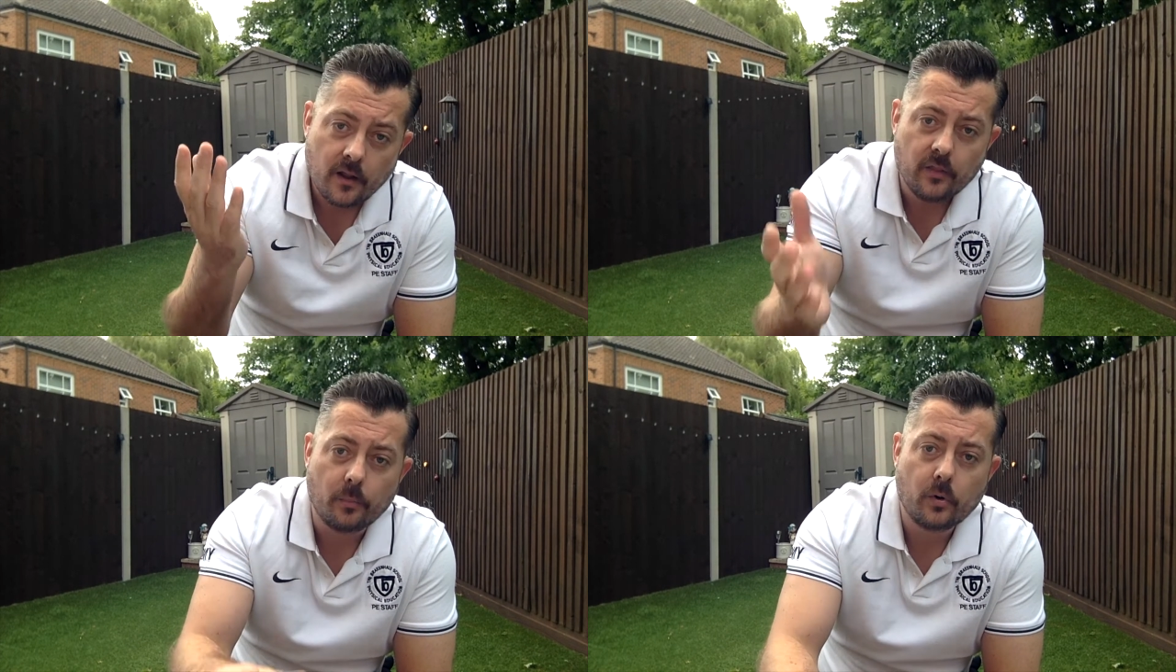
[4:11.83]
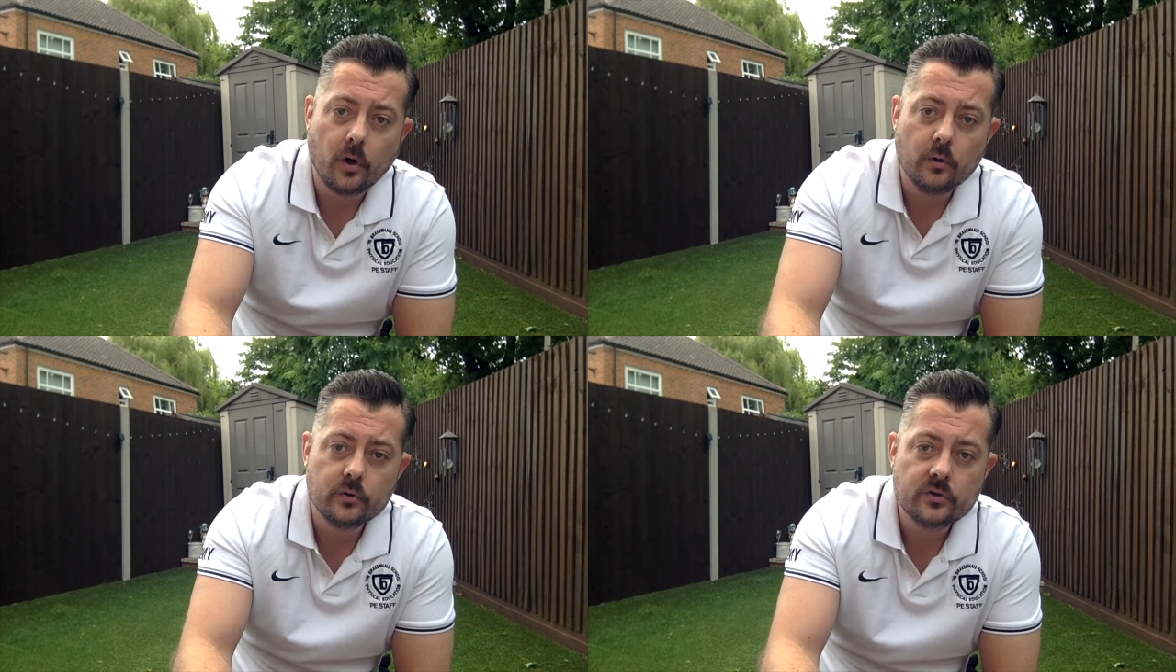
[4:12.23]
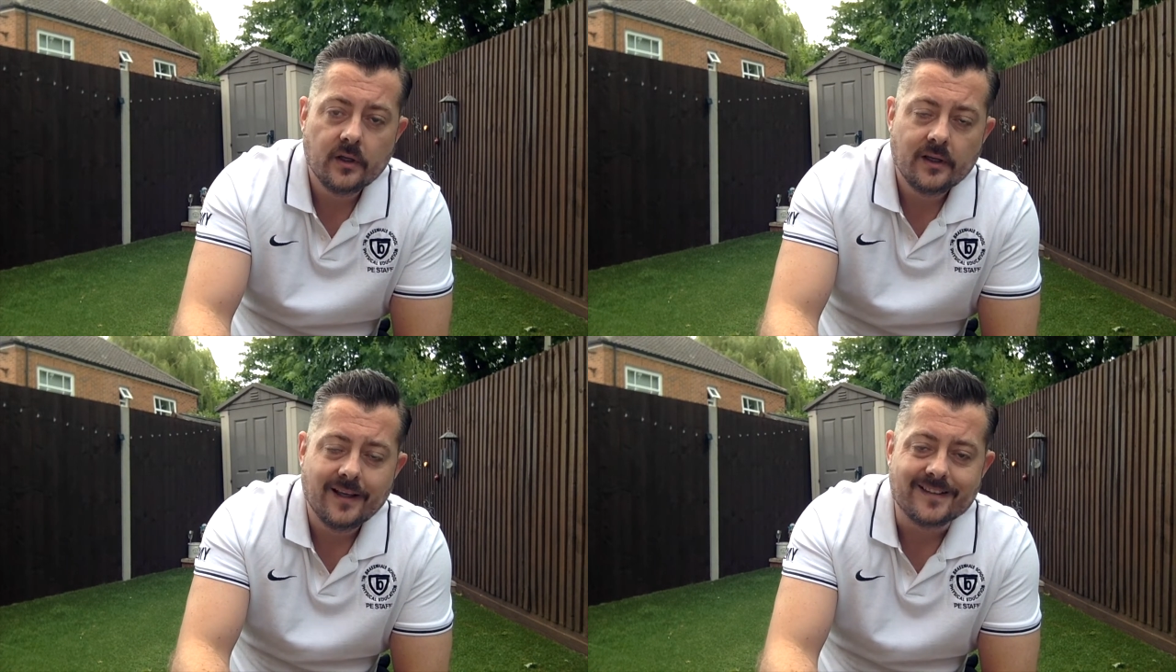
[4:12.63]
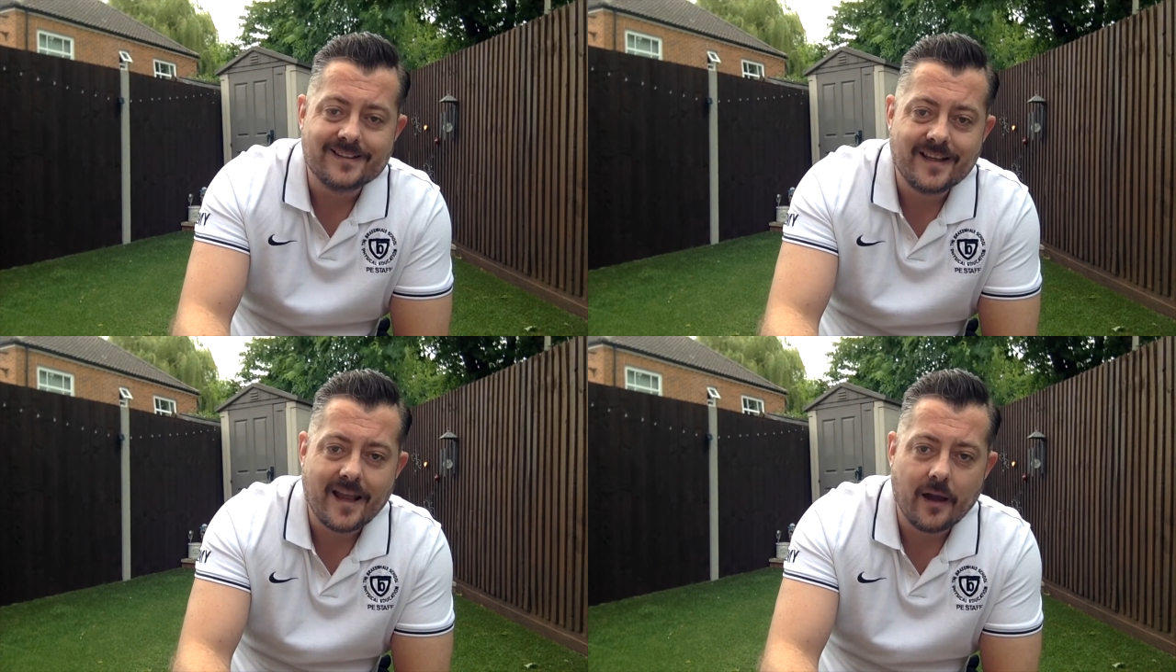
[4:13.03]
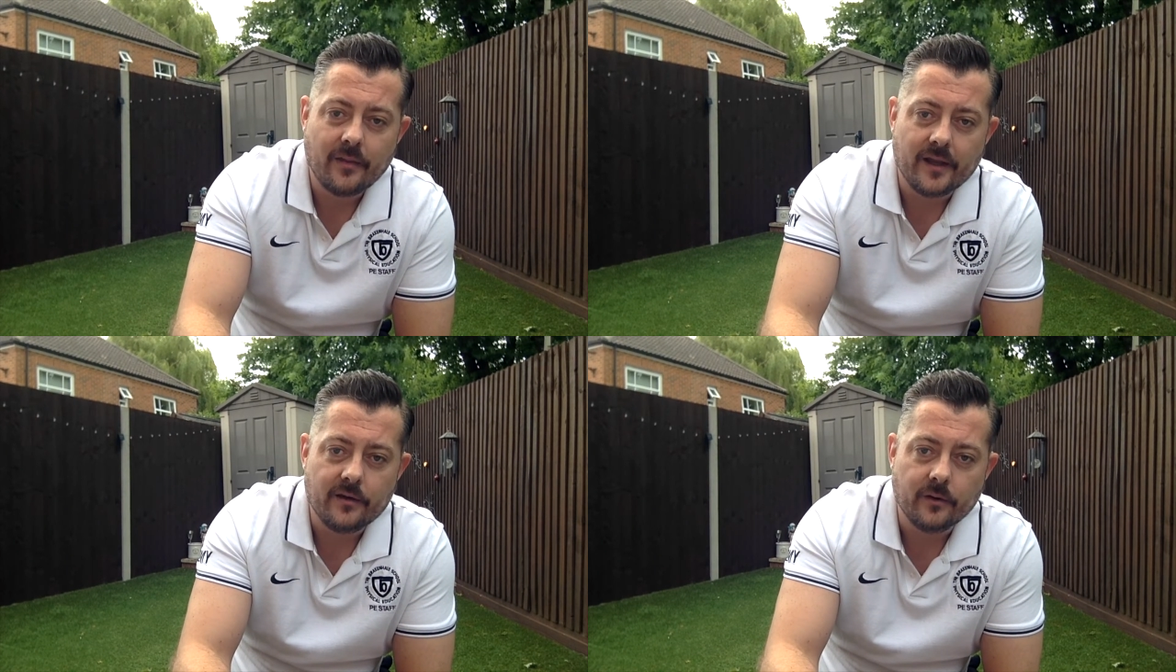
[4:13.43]
the pros, and see how
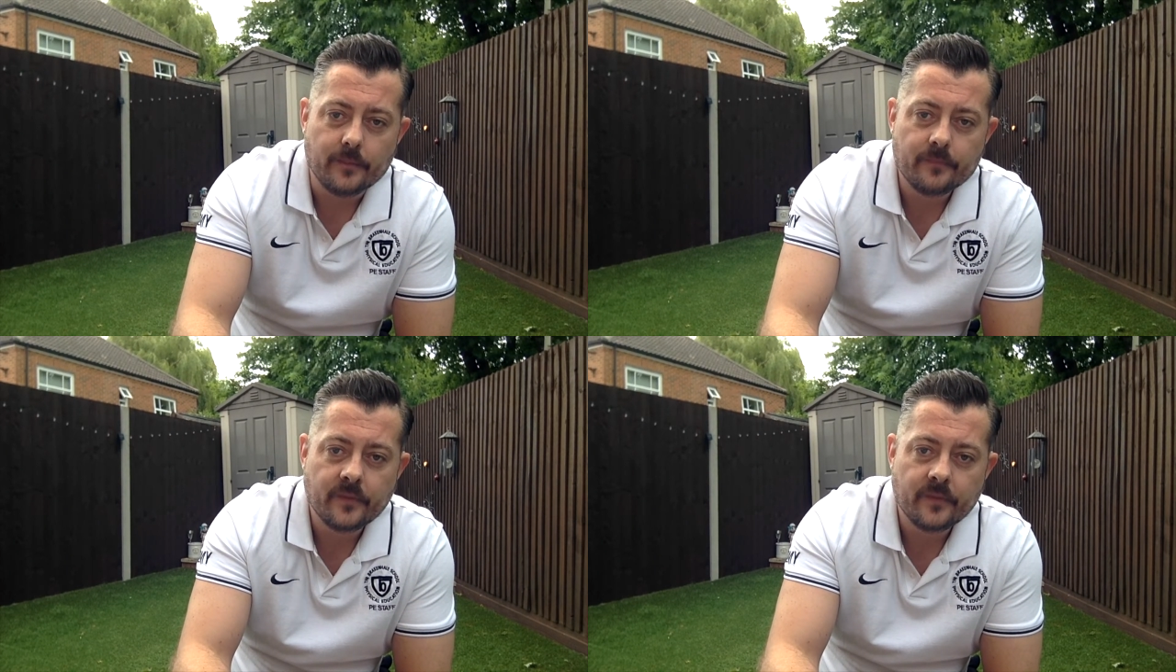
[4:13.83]
they do it.